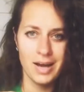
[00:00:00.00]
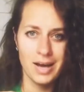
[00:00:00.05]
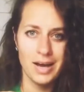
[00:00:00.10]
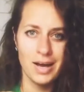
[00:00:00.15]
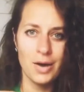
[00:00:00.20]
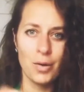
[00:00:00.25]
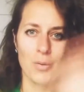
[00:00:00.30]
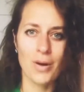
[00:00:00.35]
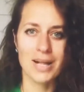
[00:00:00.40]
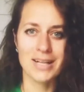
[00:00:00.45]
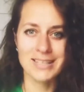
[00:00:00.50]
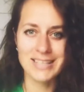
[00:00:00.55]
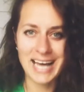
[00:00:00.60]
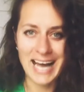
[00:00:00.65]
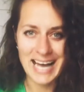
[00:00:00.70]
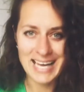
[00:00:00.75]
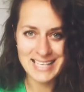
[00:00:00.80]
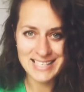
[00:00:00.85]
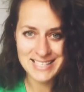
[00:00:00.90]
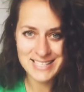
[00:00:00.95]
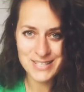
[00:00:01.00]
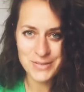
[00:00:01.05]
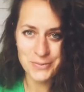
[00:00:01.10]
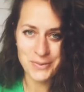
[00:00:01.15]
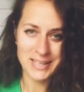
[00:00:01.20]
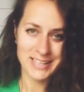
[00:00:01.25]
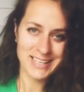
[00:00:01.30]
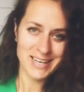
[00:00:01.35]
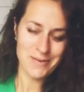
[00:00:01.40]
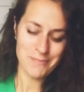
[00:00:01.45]
Well guys,
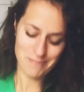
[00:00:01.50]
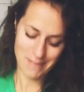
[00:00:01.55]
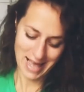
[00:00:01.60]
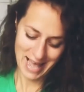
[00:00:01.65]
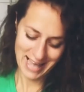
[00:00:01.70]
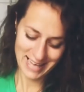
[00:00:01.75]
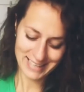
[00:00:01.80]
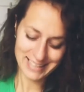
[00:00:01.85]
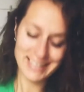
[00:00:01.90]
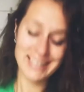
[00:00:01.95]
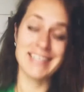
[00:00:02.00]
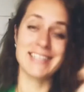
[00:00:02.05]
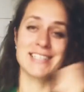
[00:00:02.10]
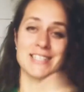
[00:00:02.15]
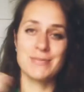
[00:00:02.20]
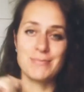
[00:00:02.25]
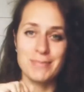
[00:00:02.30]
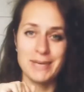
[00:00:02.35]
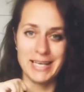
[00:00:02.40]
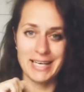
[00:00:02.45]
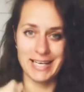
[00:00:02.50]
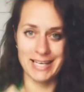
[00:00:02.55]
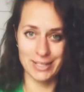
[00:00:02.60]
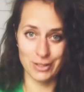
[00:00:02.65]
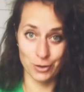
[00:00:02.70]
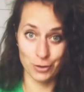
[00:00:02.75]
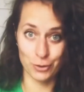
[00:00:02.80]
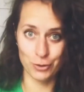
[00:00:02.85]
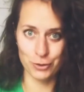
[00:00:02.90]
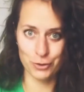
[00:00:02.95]
welcome back. It's been
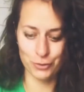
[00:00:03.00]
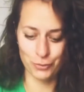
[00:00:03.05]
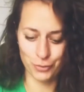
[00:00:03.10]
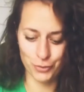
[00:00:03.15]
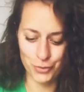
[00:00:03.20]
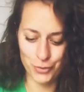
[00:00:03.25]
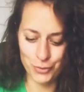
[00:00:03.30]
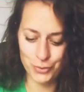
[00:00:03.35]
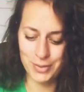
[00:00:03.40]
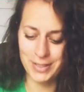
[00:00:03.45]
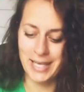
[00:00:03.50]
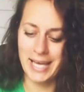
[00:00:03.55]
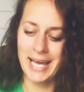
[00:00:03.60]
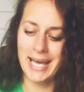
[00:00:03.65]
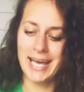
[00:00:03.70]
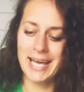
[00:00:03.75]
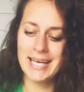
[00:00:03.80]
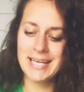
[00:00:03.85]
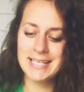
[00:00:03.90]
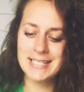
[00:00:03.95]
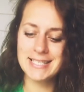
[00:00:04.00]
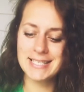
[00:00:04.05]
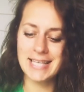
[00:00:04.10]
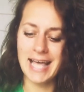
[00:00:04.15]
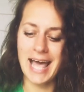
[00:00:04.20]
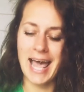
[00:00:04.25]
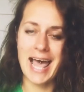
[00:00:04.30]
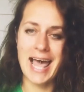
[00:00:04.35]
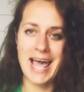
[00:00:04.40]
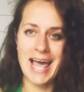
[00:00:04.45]
good few days
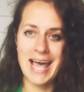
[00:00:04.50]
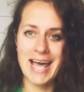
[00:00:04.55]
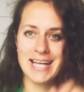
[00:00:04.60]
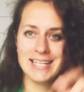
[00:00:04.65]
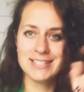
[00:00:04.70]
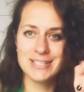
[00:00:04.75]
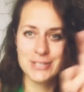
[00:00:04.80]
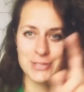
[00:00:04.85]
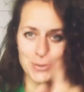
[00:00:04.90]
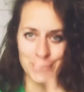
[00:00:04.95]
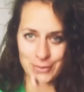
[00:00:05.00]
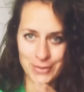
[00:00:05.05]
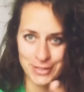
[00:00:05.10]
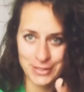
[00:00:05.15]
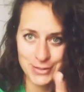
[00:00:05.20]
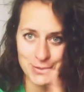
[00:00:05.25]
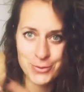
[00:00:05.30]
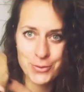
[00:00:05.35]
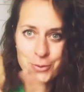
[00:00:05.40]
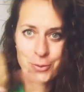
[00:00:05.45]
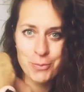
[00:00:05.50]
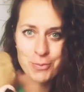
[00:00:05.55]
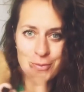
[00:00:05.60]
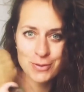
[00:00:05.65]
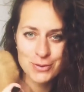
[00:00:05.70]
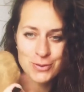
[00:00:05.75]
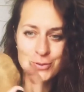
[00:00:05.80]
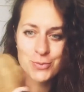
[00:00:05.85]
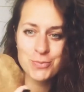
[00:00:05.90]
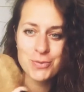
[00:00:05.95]
and so it's
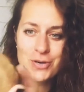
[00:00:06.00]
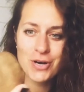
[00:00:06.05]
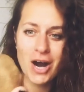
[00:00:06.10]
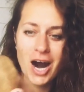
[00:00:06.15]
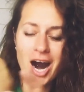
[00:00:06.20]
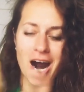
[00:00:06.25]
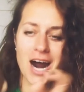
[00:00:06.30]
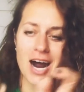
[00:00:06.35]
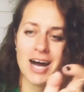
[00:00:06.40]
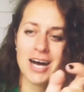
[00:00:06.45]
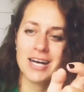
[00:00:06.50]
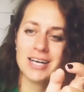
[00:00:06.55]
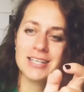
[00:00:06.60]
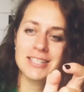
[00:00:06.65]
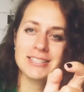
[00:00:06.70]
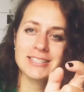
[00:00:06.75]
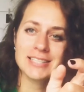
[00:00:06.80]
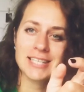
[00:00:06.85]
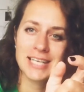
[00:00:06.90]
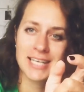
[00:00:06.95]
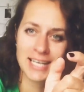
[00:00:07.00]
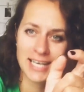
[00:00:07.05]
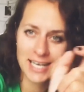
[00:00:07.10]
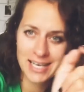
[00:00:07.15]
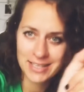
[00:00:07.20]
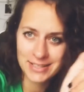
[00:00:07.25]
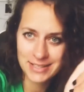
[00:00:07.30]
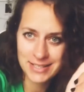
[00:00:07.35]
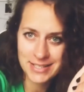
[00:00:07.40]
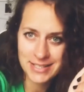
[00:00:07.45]
super hard
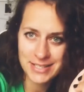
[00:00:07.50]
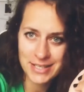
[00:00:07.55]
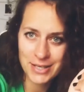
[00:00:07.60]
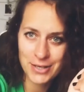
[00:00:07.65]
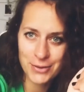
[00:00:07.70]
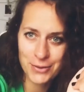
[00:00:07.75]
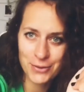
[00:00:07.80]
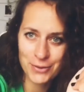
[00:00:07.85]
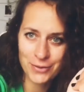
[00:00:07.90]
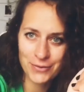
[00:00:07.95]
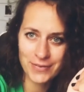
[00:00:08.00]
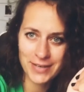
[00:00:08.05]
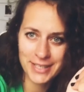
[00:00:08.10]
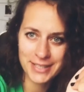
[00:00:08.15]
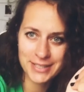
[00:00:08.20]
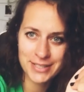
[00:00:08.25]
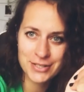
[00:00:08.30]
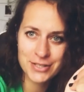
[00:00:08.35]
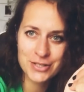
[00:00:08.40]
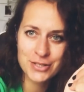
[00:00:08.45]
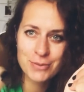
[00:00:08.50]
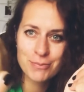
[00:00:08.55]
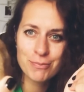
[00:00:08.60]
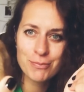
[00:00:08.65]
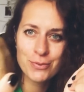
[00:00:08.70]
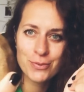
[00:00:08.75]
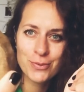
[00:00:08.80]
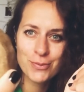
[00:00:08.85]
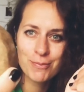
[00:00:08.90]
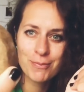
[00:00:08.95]
this Ayurvedic
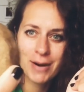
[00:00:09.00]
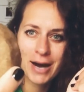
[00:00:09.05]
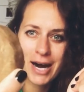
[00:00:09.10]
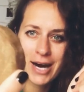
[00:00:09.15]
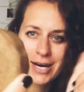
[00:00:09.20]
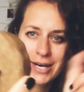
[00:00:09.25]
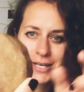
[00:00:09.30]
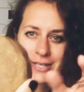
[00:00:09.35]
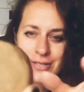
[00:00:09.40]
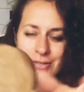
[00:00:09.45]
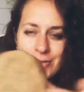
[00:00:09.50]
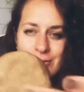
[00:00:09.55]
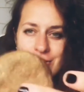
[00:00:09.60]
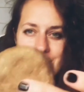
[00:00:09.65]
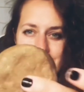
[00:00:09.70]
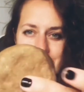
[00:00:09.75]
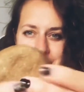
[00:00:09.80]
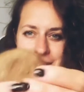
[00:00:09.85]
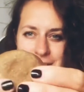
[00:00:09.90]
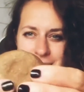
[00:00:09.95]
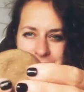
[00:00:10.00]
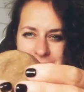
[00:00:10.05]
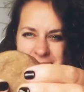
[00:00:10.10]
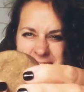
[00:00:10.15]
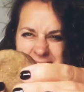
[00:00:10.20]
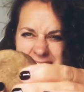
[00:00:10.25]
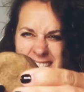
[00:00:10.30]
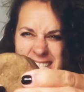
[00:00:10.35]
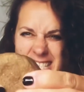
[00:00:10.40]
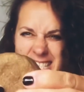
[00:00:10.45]
shampoo bar. As you see, it's
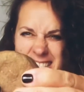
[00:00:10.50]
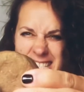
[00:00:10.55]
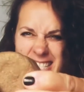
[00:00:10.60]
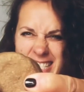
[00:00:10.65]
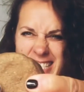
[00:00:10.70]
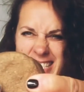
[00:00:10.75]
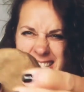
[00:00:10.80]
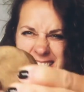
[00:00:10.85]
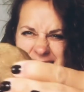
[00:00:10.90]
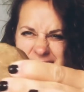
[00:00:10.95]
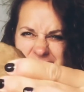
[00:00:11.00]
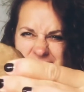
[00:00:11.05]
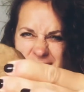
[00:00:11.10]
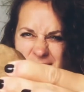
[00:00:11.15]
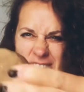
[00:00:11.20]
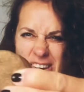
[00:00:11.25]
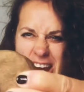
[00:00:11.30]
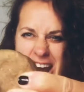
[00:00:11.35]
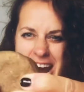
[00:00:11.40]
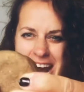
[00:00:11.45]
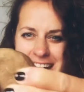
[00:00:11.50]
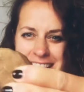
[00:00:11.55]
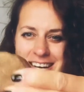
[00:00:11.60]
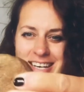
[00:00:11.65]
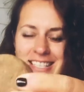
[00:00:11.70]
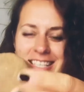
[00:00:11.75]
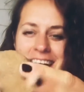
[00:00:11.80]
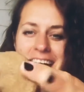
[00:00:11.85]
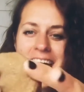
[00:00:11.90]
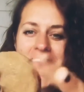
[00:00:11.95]
literally so hard.